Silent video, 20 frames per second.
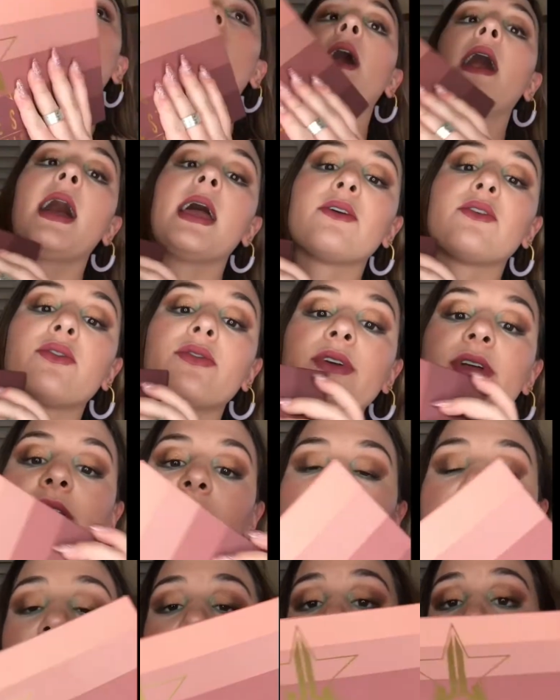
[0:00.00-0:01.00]
I
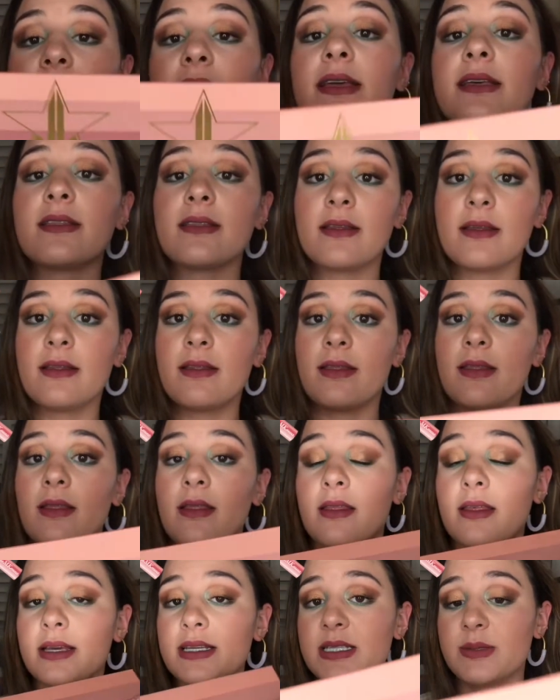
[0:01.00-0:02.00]
really like
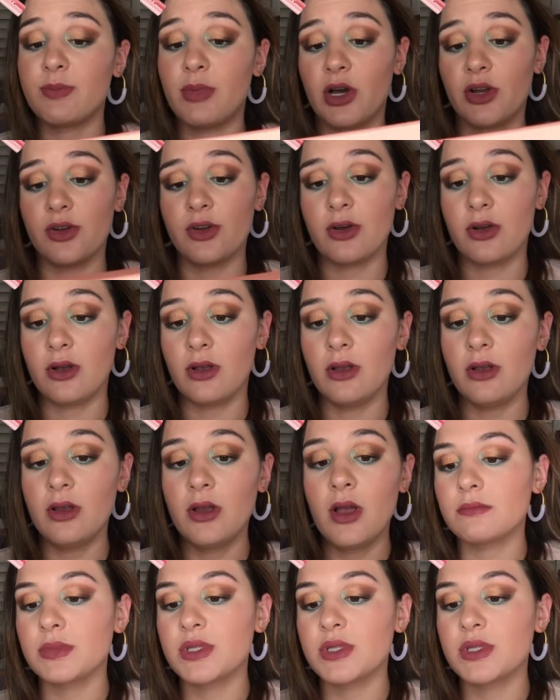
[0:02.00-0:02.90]
this bundle,